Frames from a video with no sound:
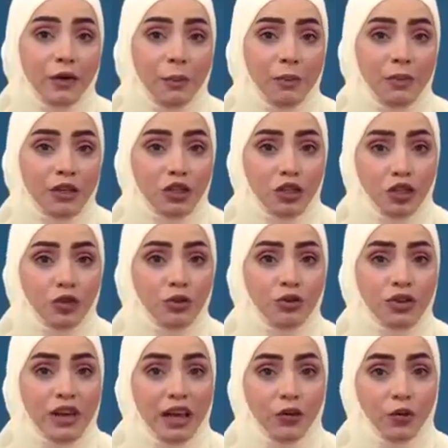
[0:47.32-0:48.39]
from
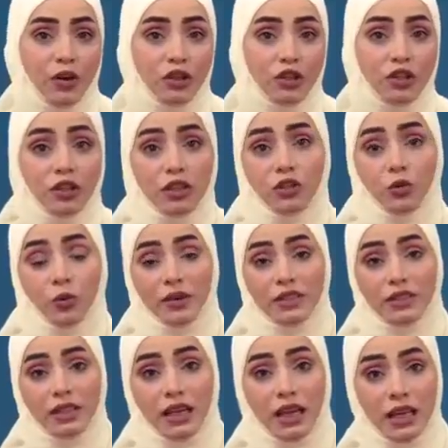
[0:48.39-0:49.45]
mid-June and reached the
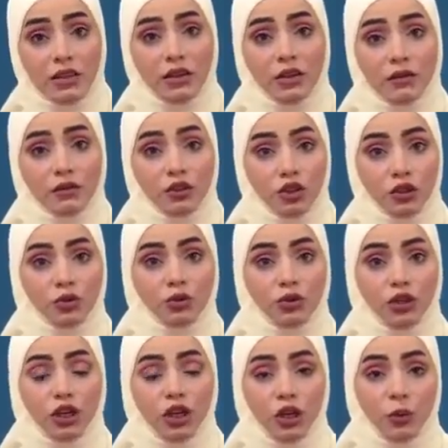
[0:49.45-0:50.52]
28th of
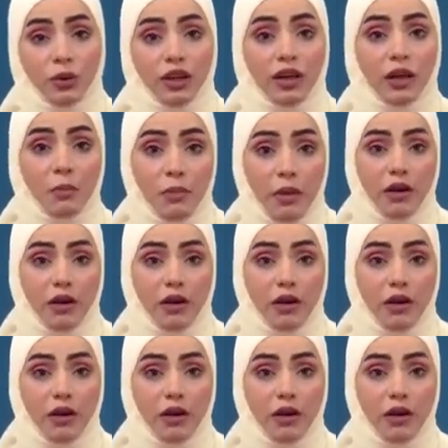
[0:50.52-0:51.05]
June when an